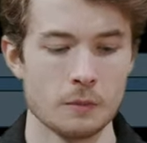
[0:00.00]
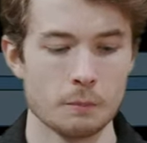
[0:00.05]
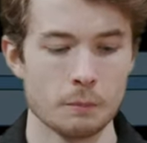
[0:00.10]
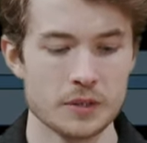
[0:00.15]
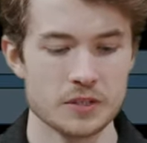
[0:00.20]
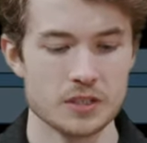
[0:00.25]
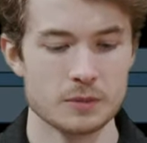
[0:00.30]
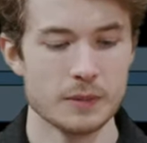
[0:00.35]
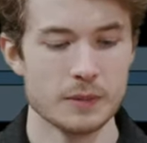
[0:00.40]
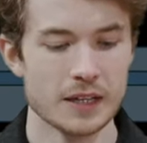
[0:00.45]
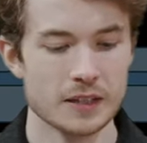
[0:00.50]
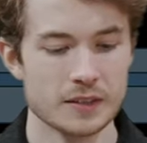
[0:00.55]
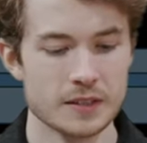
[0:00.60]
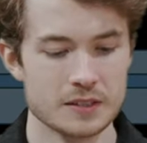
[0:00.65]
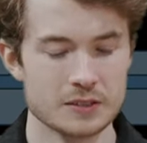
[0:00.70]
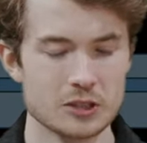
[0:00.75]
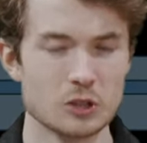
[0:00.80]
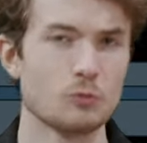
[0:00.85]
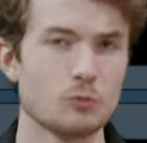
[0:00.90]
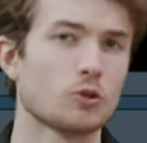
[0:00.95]
But to make this
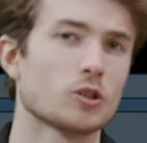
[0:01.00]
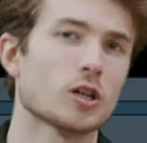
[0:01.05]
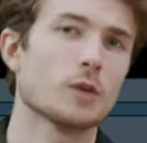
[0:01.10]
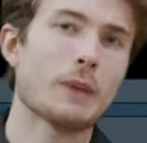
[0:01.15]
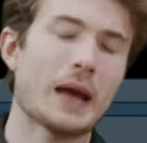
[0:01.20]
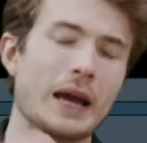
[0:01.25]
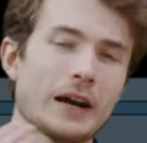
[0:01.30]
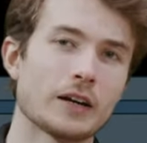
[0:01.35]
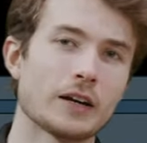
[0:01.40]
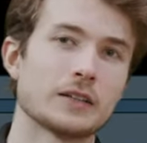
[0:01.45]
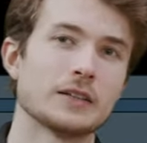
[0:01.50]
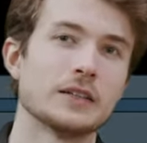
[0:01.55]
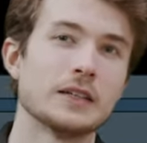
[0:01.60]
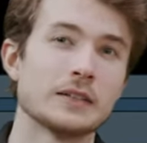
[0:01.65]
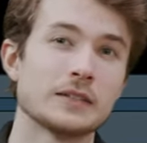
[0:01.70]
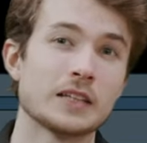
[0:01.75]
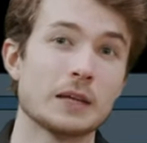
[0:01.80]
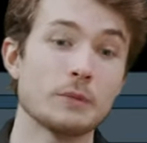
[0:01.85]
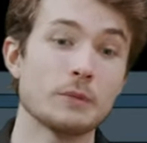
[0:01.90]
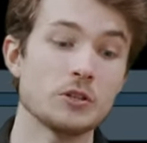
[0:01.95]
a little more apparent,
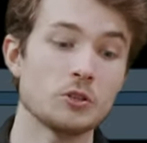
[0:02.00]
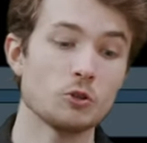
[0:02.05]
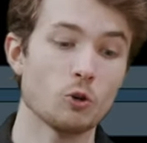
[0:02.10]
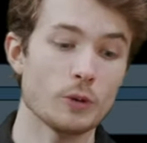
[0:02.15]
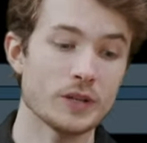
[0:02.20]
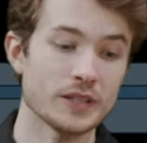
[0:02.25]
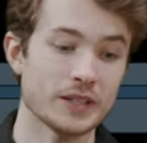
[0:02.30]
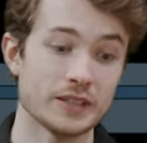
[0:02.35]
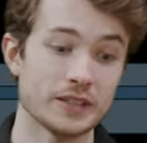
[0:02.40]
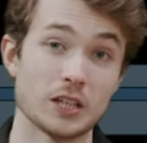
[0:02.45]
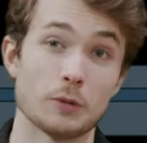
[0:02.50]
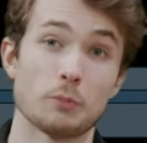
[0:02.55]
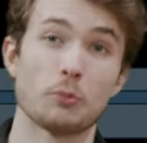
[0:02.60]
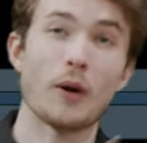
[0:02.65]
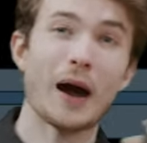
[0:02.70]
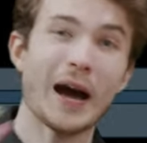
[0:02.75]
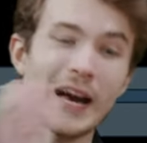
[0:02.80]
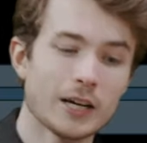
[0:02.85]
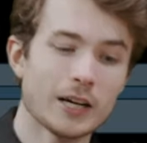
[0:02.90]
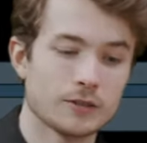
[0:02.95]
let me do what we did in a
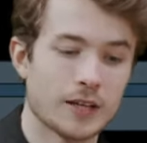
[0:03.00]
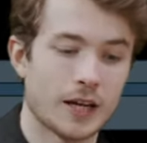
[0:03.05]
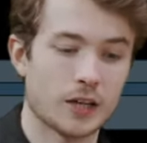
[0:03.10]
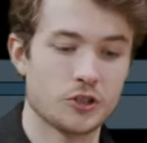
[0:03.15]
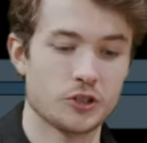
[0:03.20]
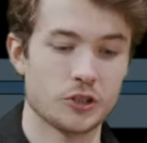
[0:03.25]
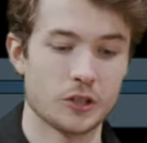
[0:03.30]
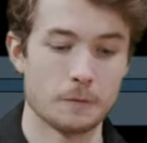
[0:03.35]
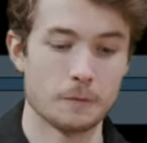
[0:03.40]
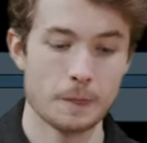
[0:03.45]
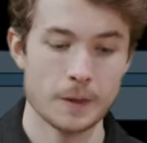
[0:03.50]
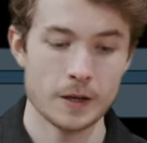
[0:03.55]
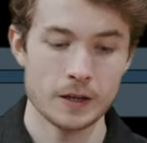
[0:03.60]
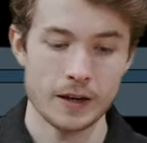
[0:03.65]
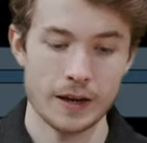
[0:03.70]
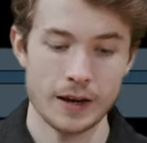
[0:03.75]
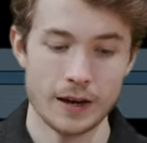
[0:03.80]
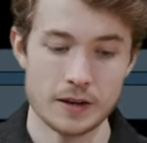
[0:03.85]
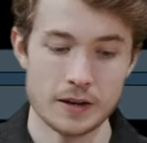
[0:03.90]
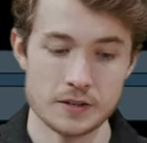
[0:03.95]
prior lecture
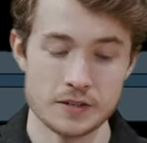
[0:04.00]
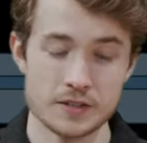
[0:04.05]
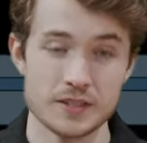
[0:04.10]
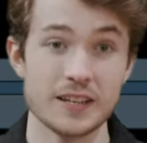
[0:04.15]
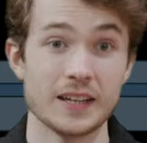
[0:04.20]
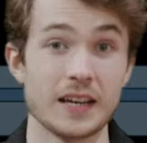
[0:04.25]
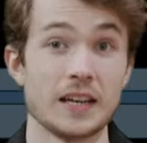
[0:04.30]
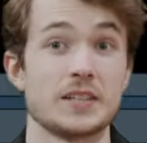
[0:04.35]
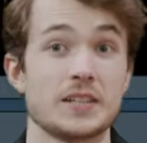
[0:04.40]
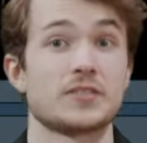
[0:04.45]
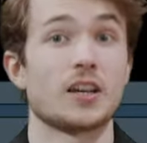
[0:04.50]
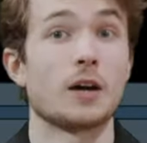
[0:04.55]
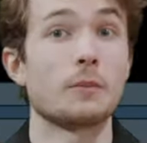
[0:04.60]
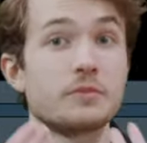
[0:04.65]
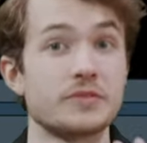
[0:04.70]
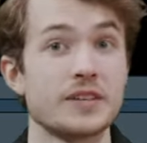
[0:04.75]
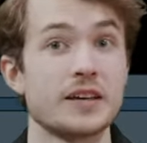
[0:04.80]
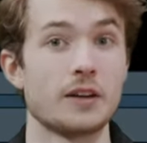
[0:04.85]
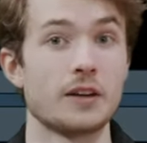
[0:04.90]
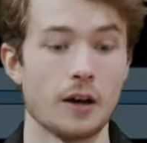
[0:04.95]
and take a
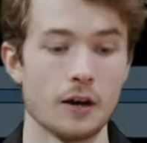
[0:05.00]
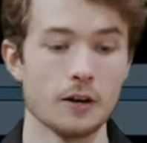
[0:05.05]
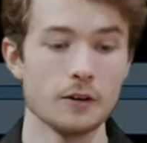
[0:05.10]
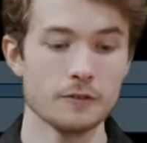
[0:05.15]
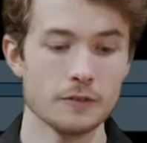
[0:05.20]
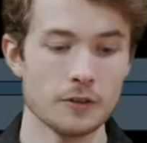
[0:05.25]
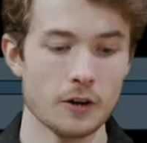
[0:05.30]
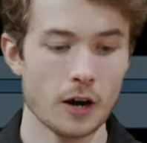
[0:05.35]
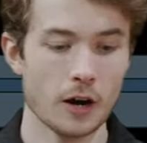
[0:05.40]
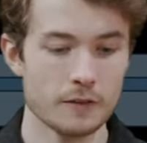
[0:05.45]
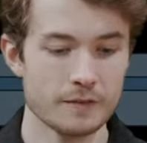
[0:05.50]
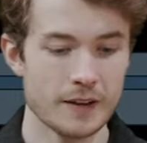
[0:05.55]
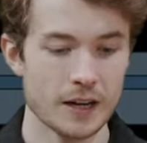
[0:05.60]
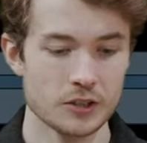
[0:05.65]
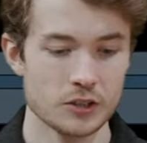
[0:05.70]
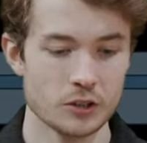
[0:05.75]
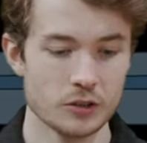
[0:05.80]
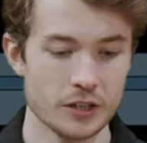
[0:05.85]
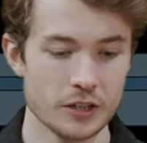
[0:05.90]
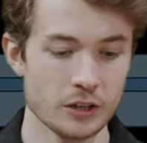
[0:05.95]
subset of our
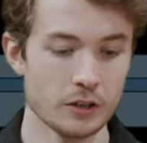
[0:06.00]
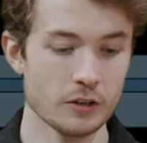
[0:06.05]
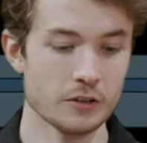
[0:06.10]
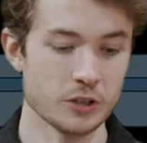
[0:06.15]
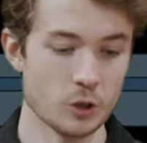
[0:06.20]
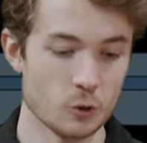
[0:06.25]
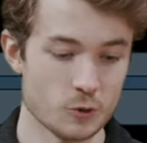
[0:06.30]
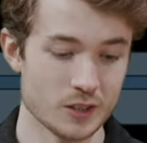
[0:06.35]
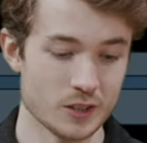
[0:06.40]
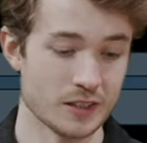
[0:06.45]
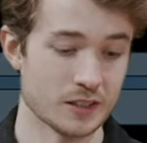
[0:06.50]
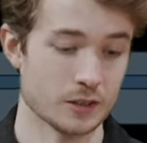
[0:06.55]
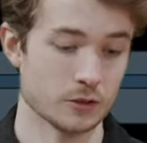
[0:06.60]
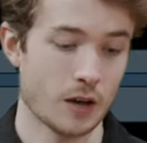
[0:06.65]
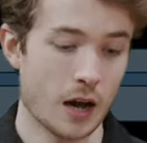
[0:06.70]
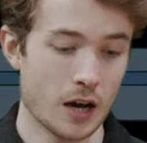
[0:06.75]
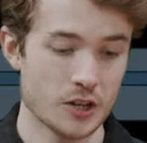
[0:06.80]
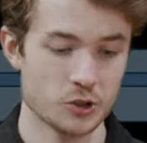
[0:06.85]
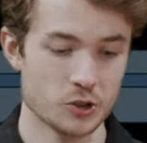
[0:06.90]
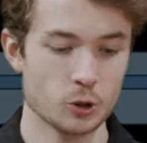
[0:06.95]
vector here using this
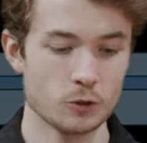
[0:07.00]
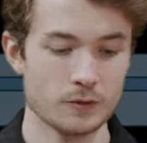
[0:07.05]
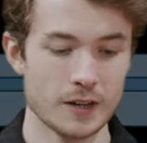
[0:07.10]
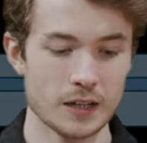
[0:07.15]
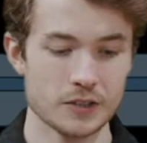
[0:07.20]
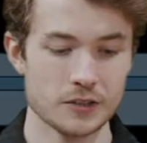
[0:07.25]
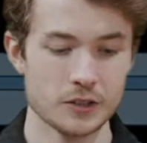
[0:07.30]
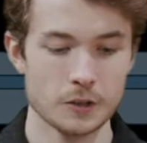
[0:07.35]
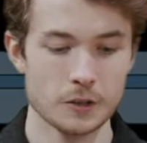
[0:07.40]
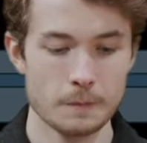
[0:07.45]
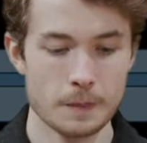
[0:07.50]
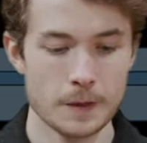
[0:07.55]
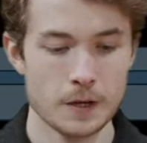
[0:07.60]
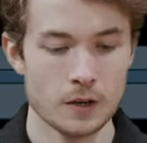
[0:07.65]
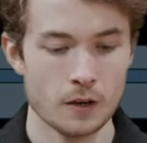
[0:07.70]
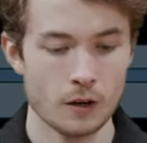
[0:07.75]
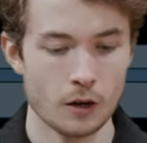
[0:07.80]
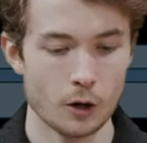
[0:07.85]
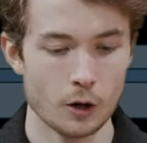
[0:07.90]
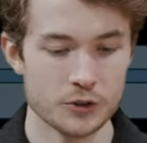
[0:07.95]
logical vector.
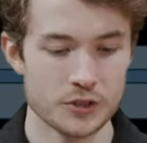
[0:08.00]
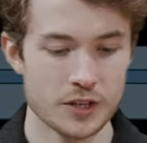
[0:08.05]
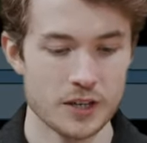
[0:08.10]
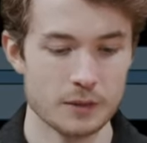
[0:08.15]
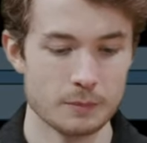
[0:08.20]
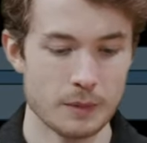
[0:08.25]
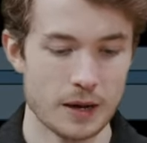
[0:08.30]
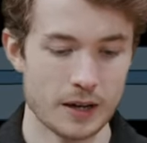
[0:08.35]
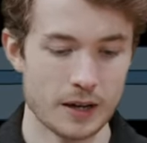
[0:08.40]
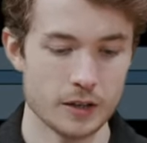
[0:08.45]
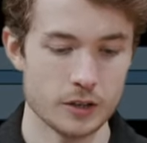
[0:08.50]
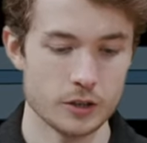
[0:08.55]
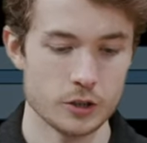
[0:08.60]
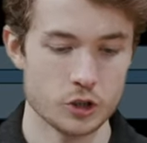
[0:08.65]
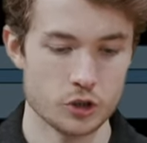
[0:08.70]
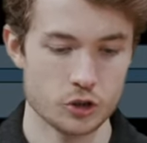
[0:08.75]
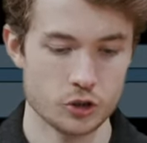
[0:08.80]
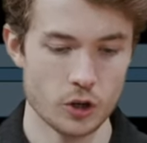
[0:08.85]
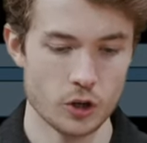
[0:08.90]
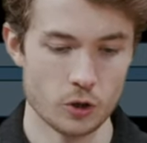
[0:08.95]
I'll take my
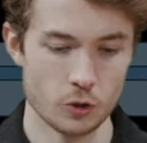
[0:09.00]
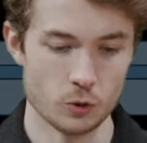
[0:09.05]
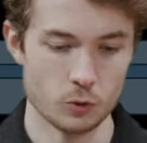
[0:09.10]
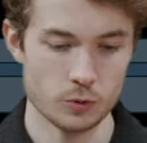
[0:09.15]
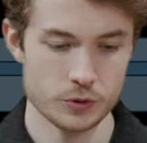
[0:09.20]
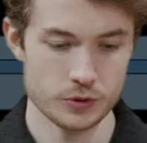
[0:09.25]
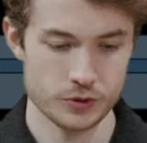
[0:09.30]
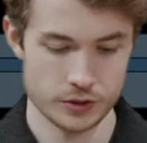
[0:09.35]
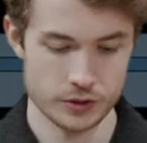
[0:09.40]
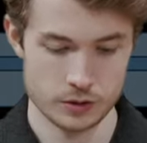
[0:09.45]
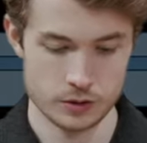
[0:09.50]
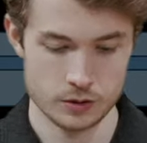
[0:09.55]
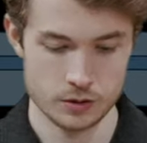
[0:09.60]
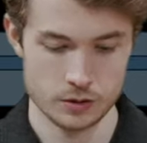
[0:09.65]
shows,